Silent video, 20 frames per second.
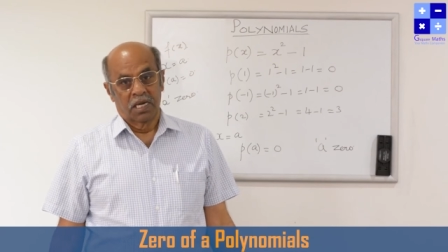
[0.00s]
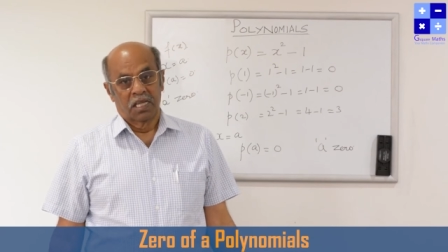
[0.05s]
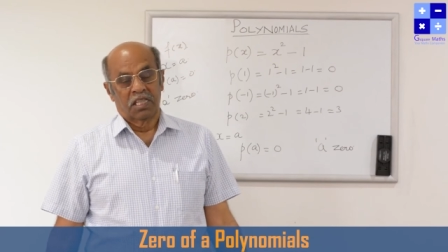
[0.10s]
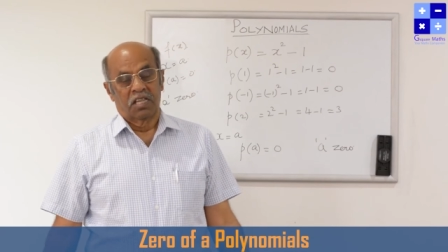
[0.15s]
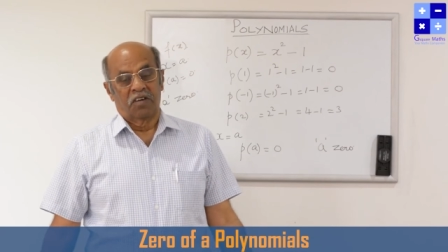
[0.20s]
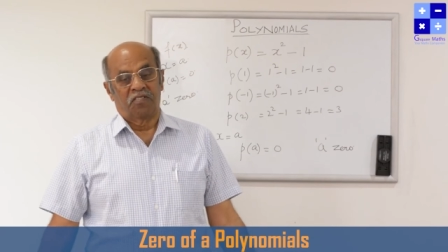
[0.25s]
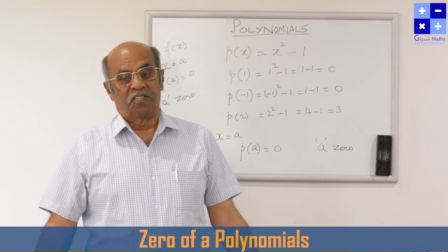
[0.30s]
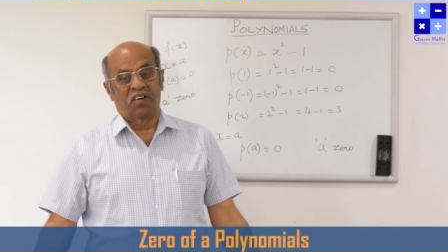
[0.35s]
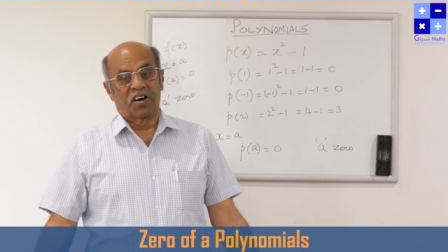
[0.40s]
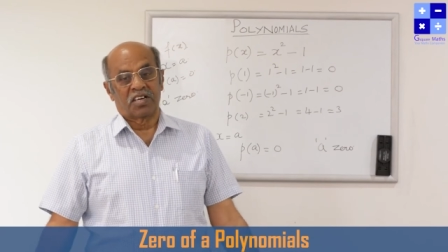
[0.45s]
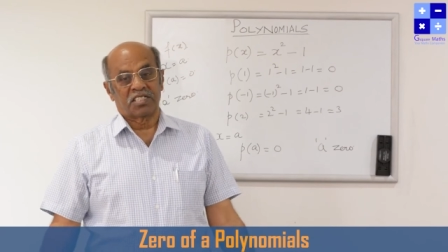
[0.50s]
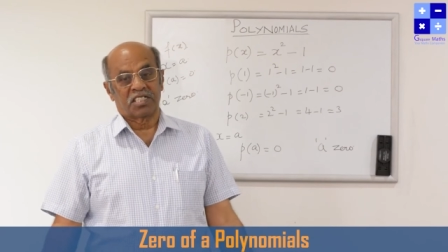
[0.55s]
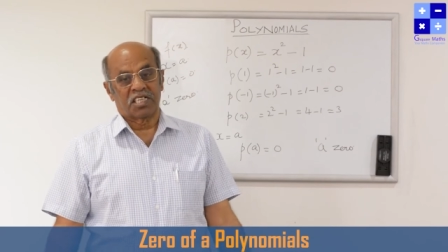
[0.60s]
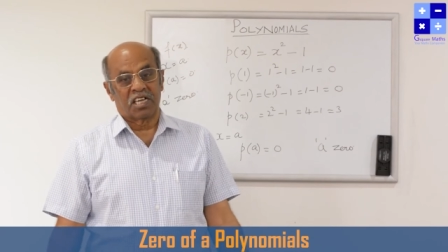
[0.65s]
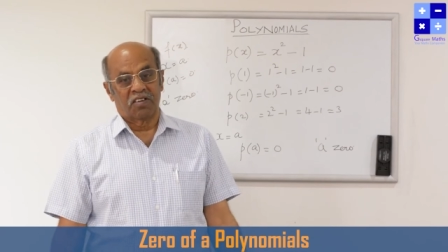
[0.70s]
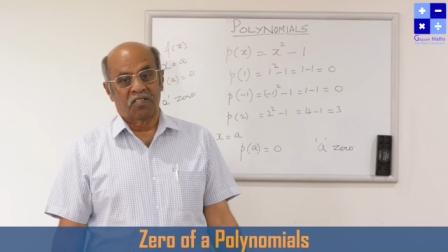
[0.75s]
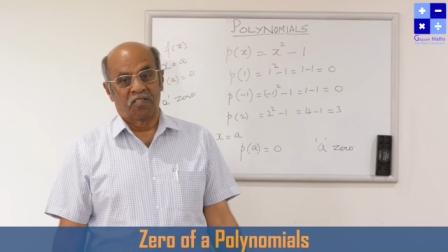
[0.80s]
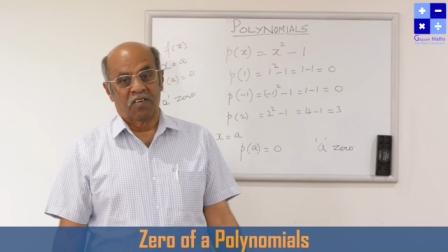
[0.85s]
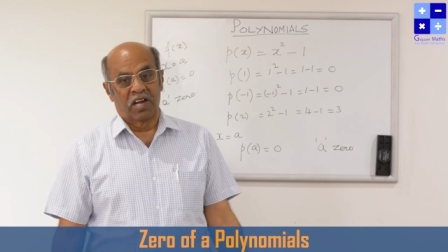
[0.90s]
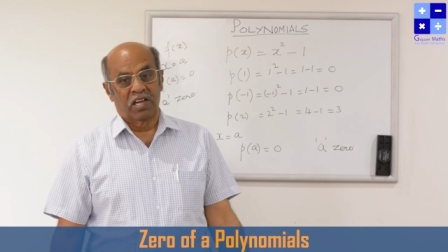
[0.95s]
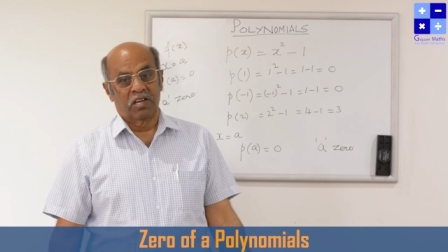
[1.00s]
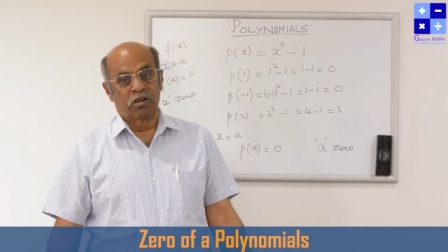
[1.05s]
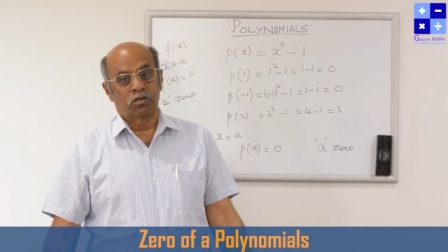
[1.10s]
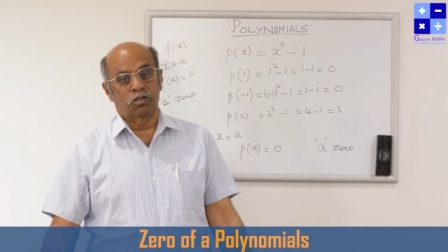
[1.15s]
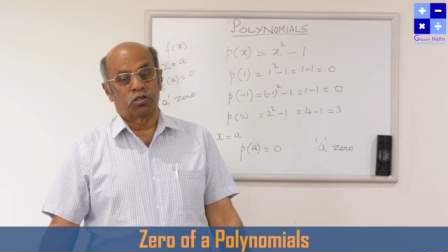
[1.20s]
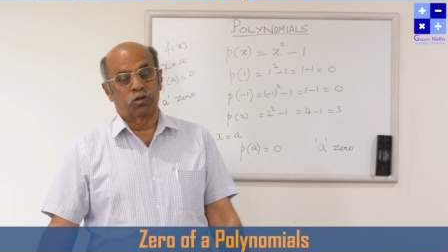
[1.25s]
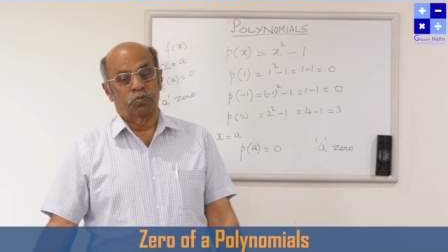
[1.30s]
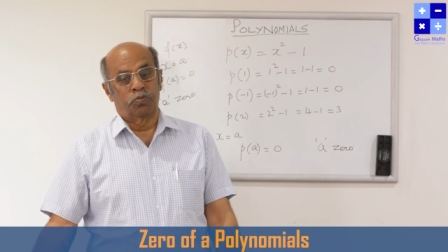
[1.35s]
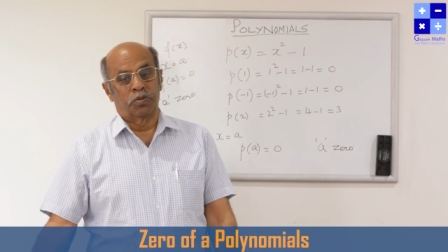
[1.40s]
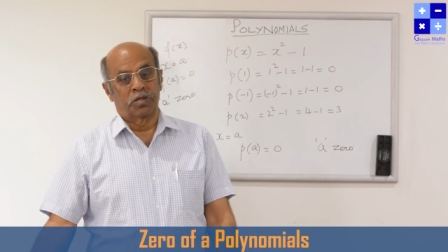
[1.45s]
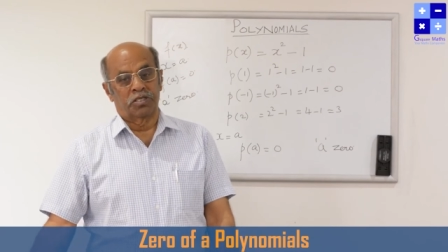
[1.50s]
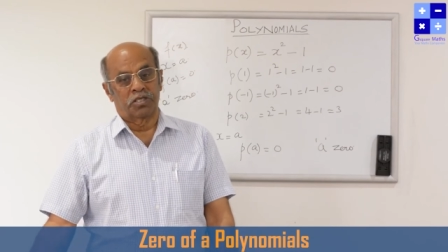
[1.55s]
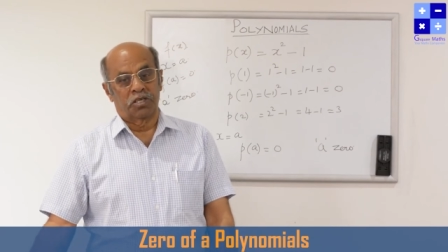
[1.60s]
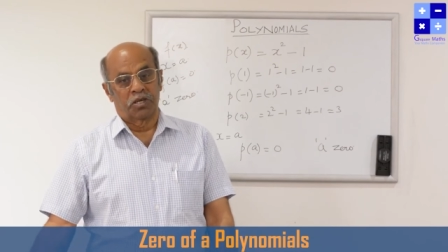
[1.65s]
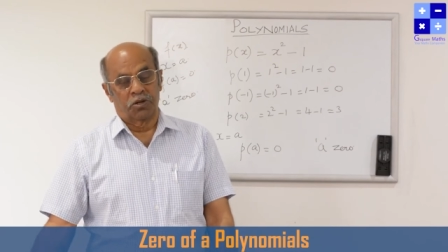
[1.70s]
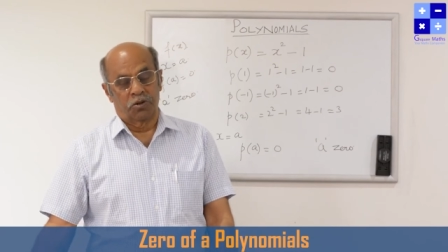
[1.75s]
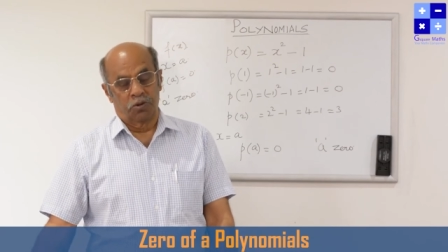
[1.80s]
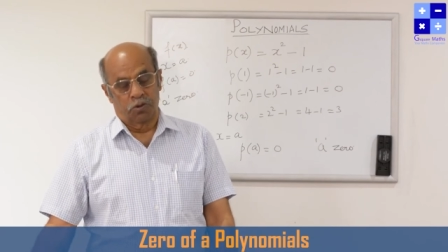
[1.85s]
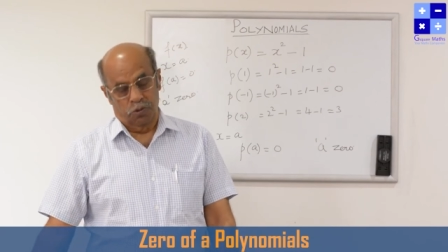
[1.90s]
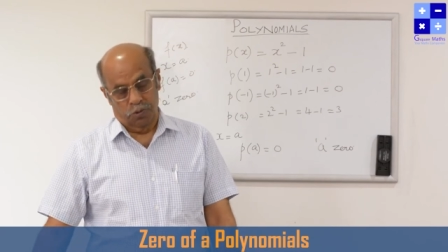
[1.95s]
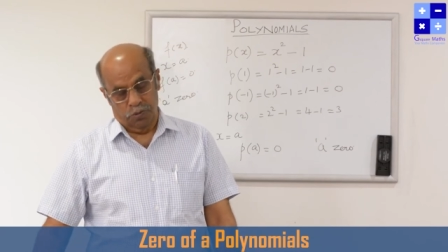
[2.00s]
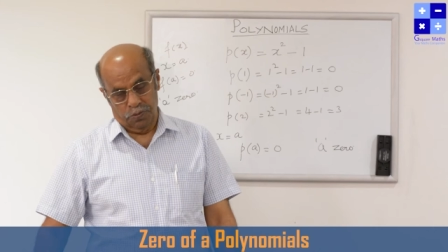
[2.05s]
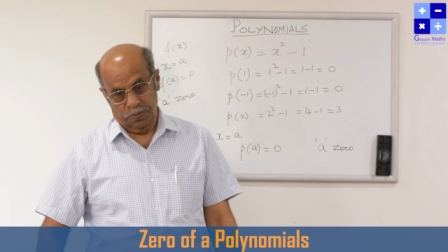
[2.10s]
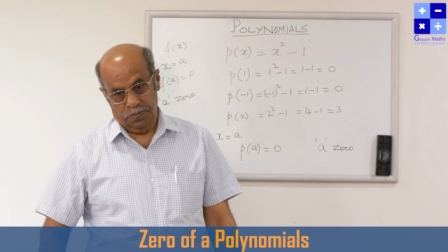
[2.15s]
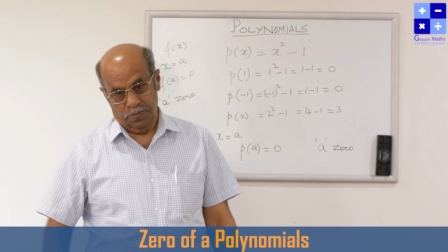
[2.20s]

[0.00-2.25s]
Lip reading: the functional value should be 0.